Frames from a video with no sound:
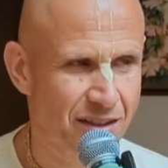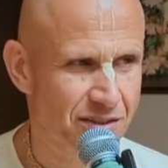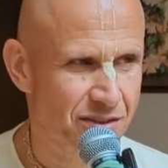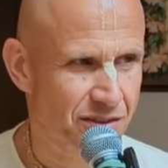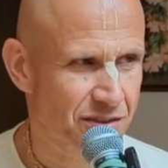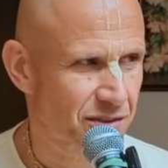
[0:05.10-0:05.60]

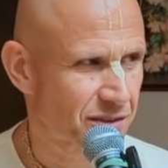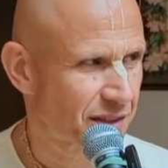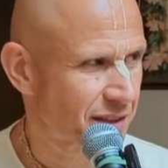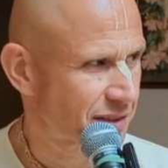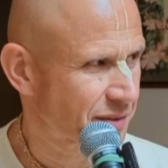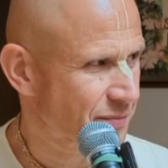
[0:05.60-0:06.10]
So
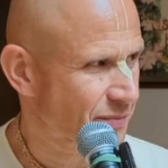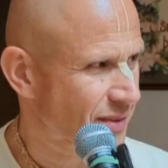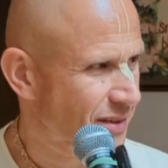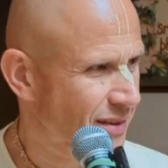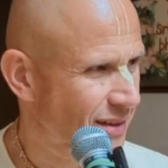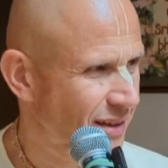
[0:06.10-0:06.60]
today
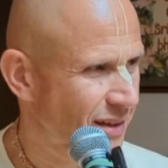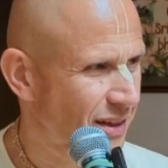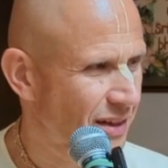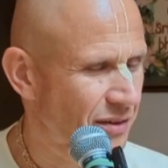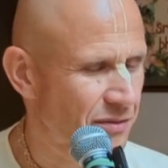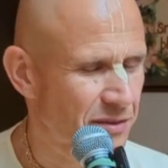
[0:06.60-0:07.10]

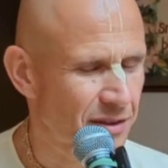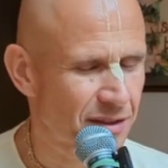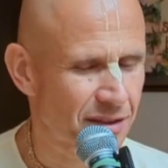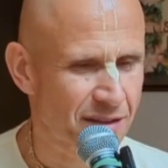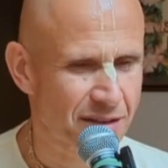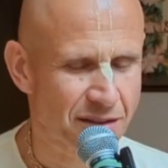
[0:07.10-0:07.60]
we
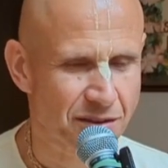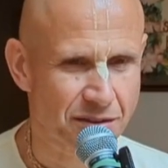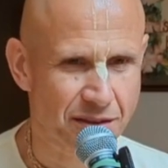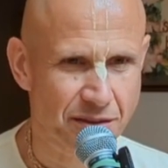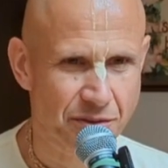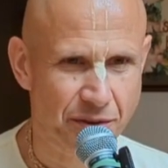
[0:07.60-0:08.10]
are
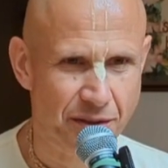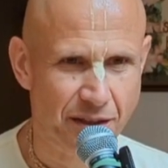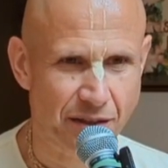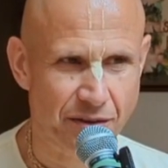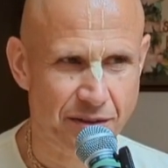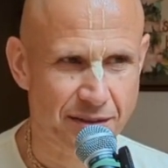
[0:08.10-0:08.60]
continuing
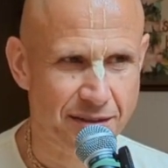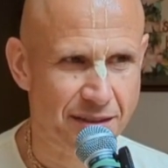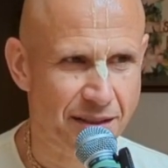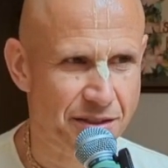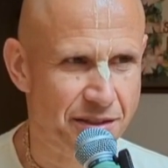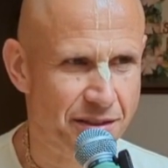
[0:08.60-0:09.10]
our
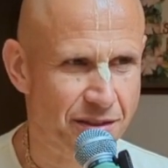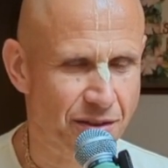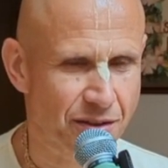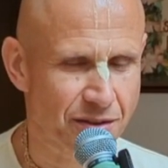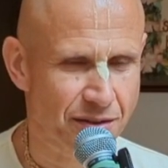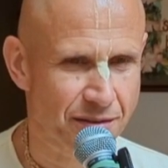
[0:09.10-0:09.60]
discussion
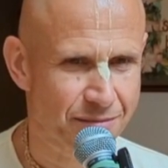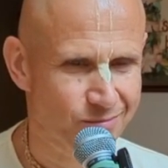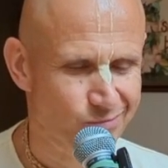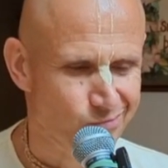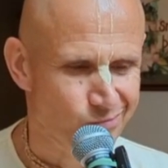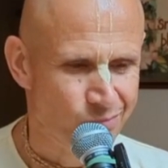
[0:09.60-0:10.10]
on
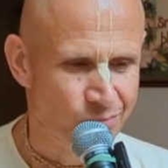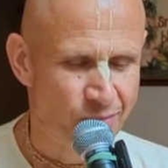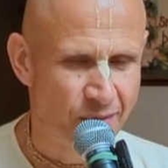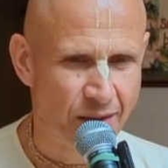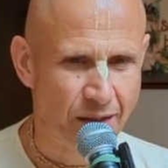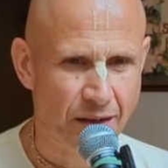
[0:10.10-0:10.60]

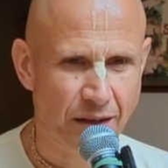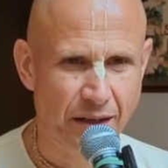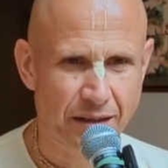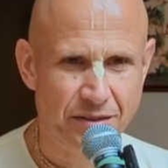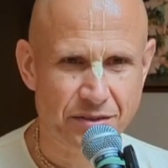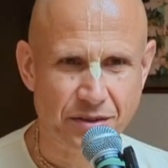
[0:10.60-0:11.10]

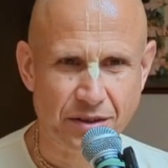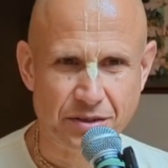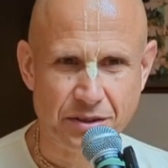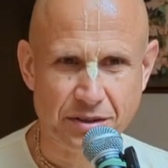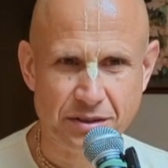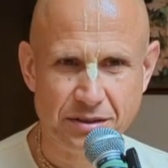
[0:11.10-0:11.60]
8
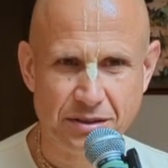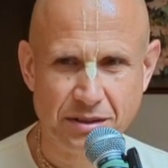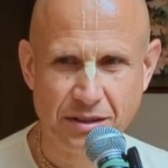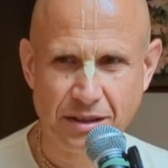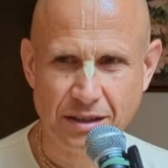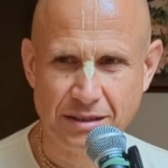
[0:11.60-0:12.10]
treasures
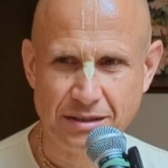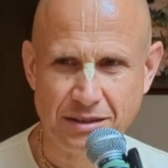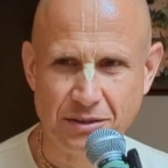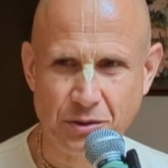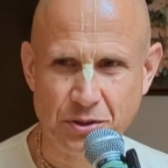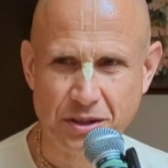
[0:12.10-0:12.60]

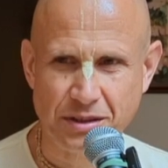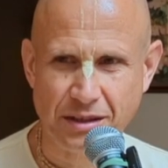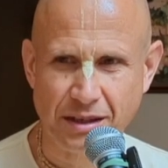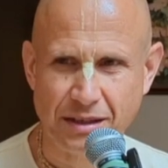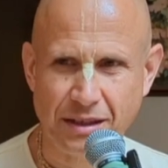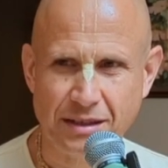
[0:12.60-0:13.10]
that Lord
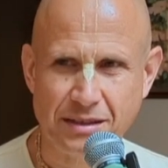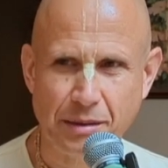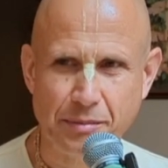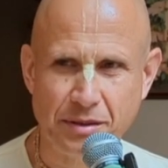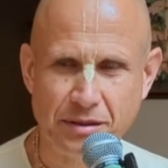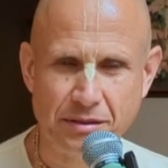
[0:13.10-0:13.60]
Chaitanya
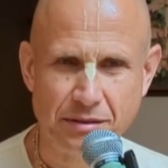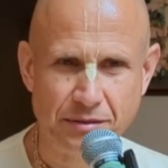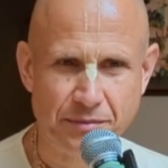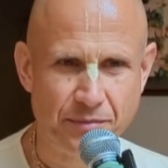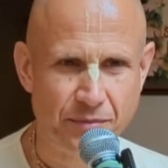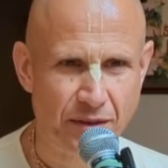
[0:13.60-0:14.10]
accepted
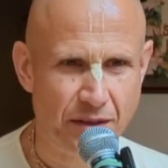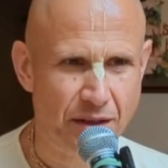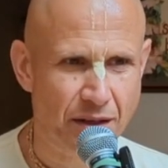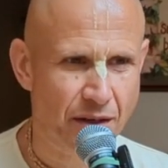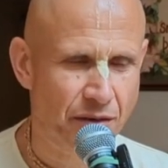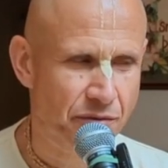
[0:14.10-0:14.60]

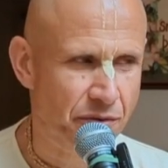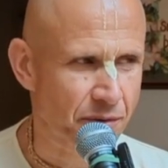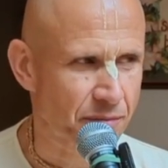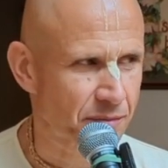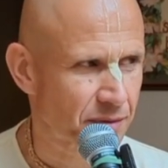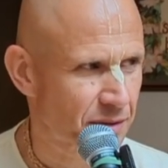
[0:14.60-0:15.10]

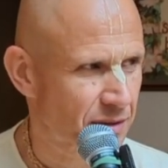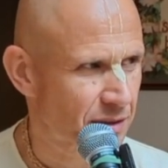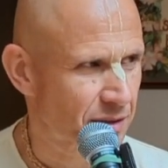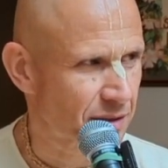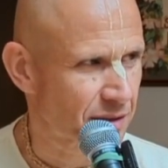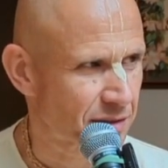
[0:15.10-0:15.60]
from
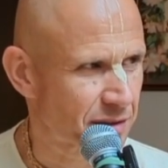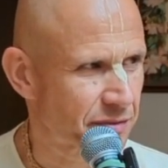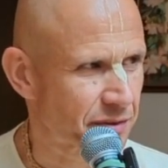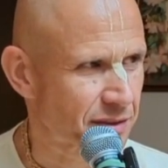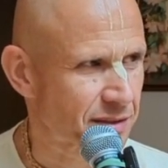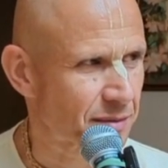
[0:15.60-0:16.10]

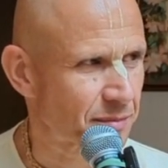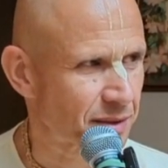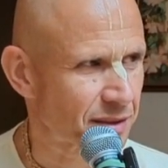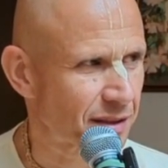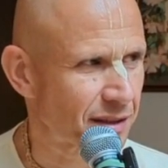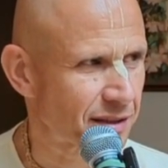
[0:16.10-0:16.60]
different
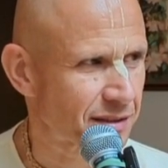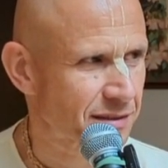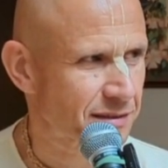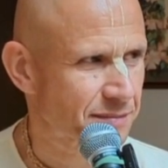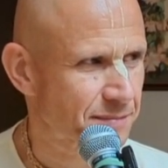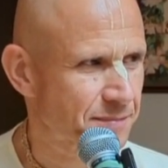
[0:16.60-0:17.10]

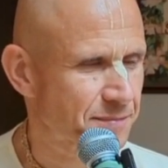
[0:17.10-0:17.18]
sampradayas.